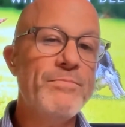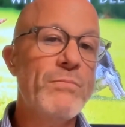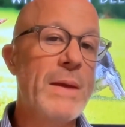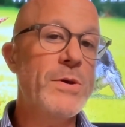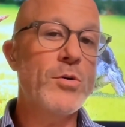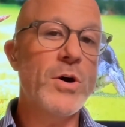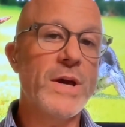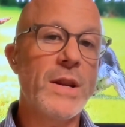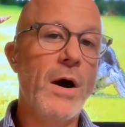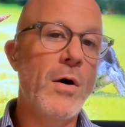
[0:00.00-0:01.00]
maybe you cook
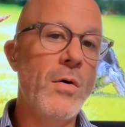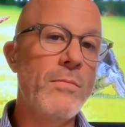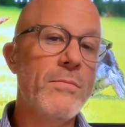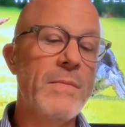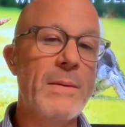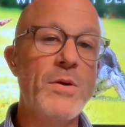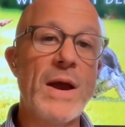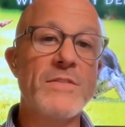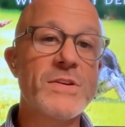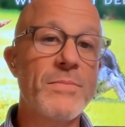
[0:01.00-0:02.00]
at home, maybe you
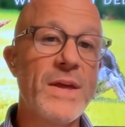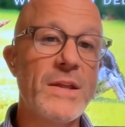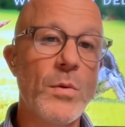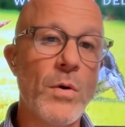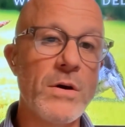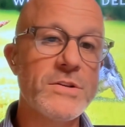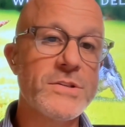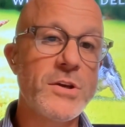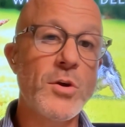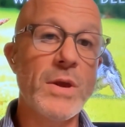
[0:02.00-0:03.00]
have something that works,
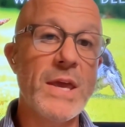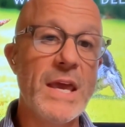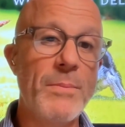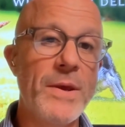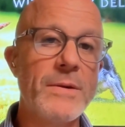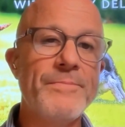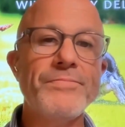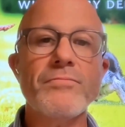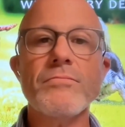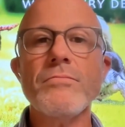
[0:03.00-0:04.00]
you can keep it.
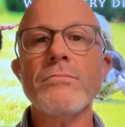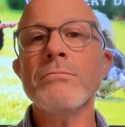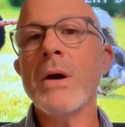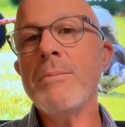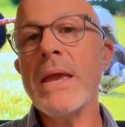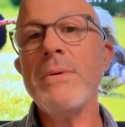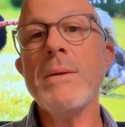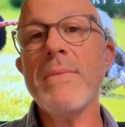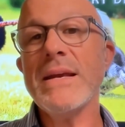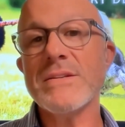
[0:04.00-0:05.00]
But maybe it
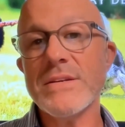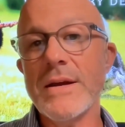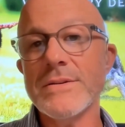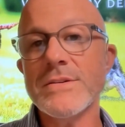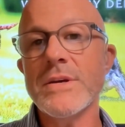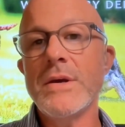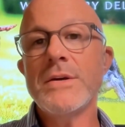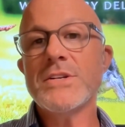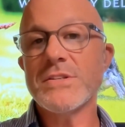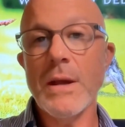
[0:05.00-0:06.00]
makes sense
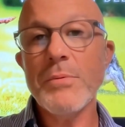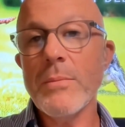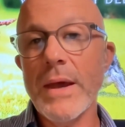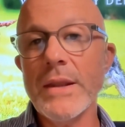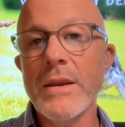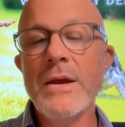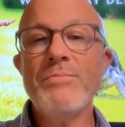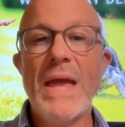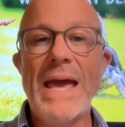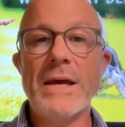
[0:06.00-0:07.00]
to supplement
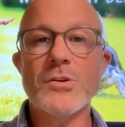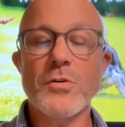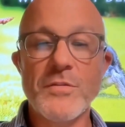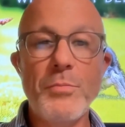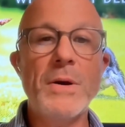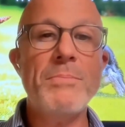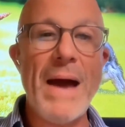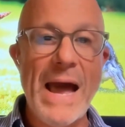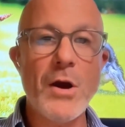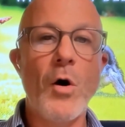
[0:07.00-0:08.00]
and sort of put
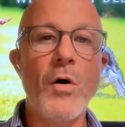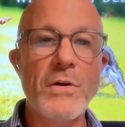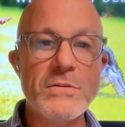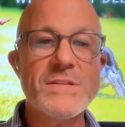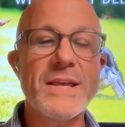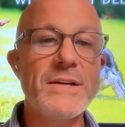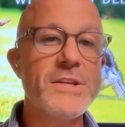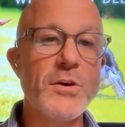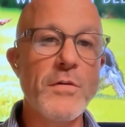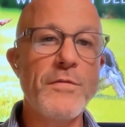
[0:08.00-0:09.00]
back all those things
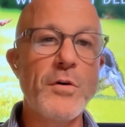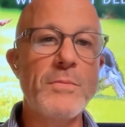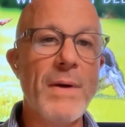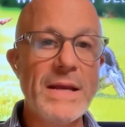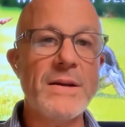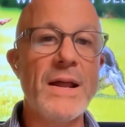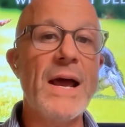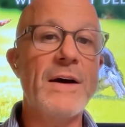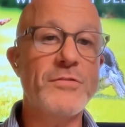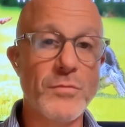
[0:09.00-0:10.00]
that your food might not
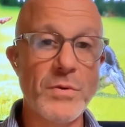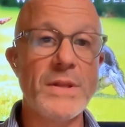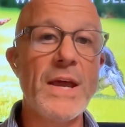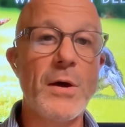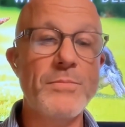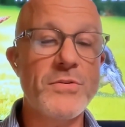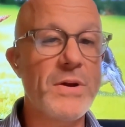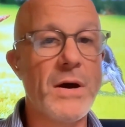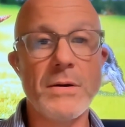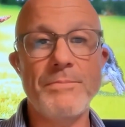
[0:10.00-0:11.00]
have to really help your
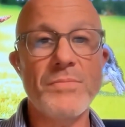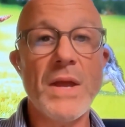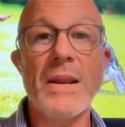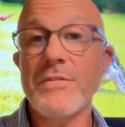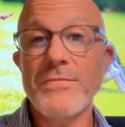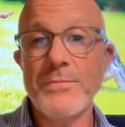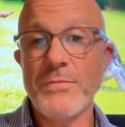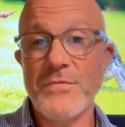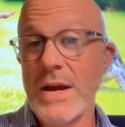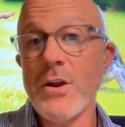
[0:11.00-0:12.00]
dog kind of
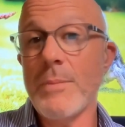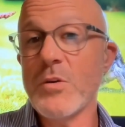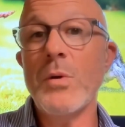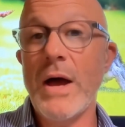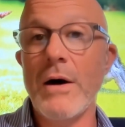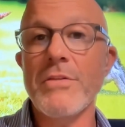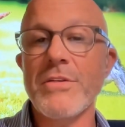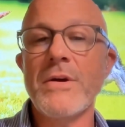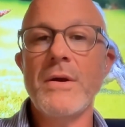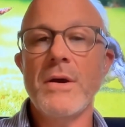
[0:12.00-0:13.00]
find optimal health.
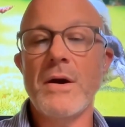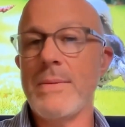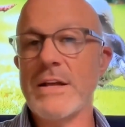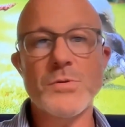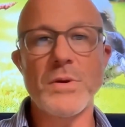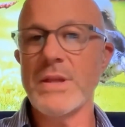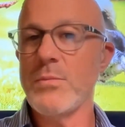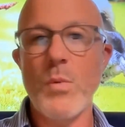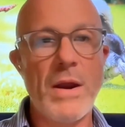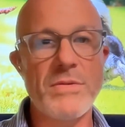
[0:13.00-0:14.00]
And that's really
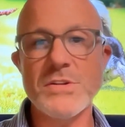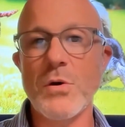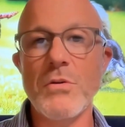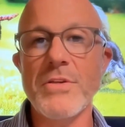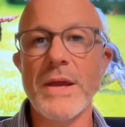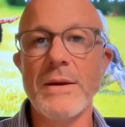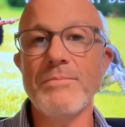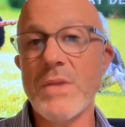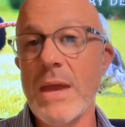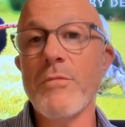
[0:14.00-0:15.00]
where this whole
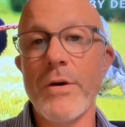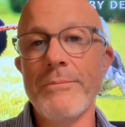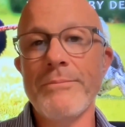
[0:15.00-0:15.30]
thing came from.